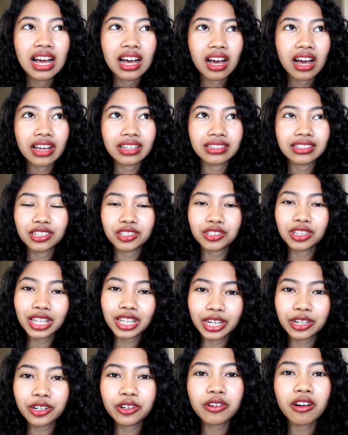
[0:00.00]
And then
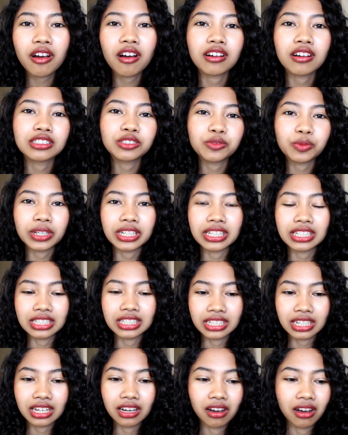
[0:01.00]
later on,
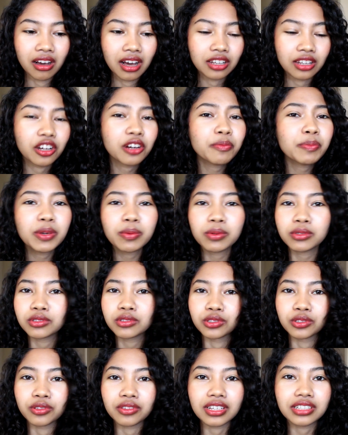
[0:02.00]
when a lot of people
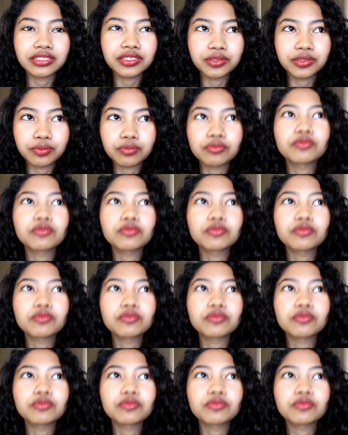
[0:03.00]
do this,